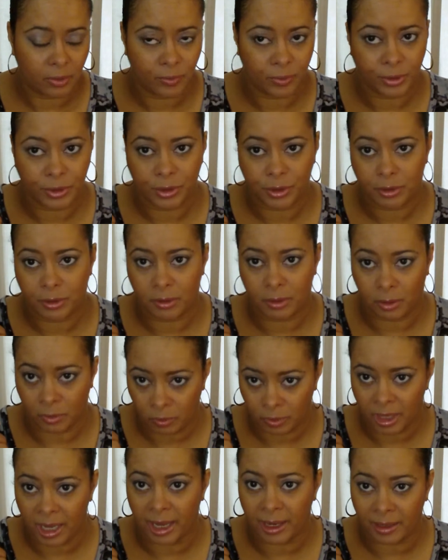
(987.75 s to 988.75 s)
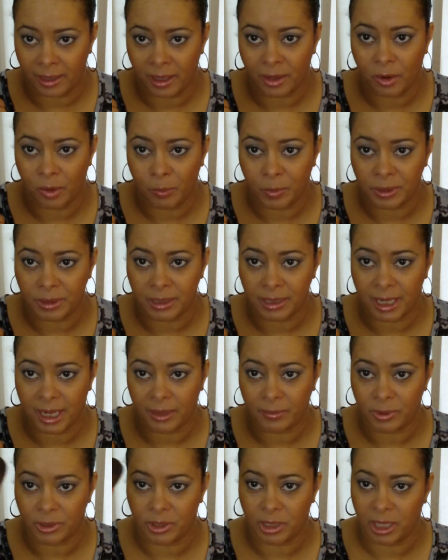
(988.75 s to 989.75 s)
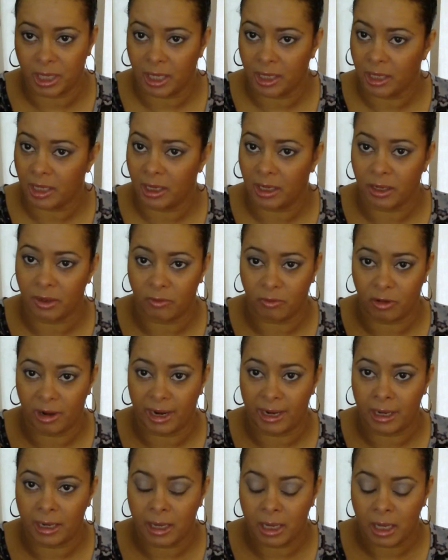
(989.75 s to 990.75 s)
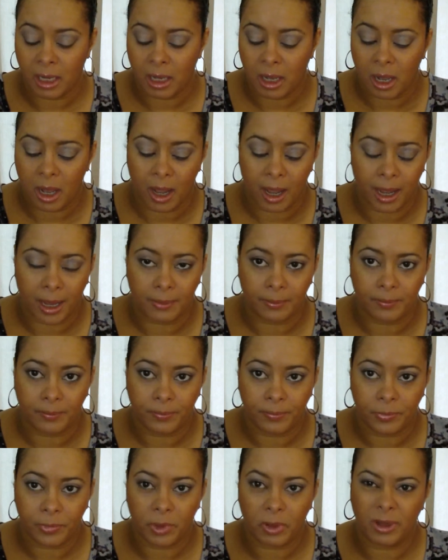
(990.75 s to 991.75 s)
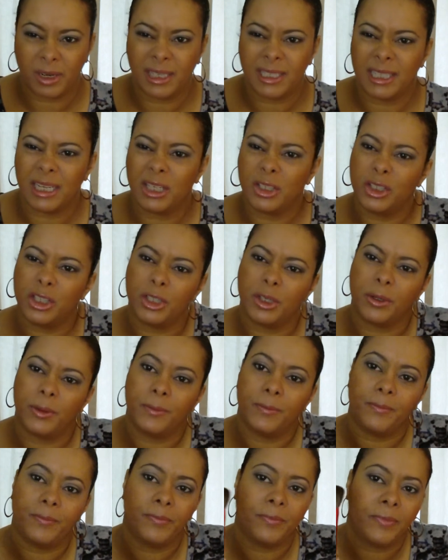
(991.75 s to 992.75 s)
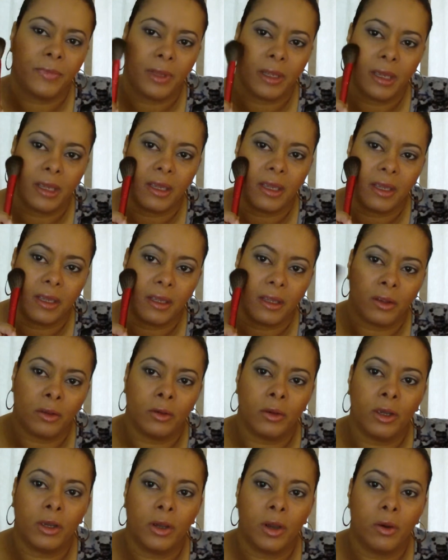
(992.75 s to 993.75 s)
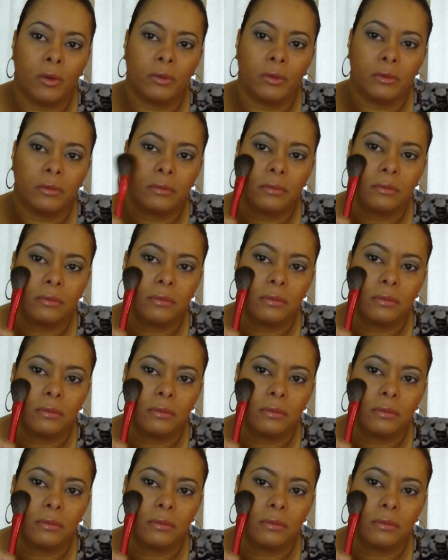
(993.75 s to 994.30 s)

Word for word: which you can get open stock, but you can't get it in red. Um, oh, that's not true. You can go...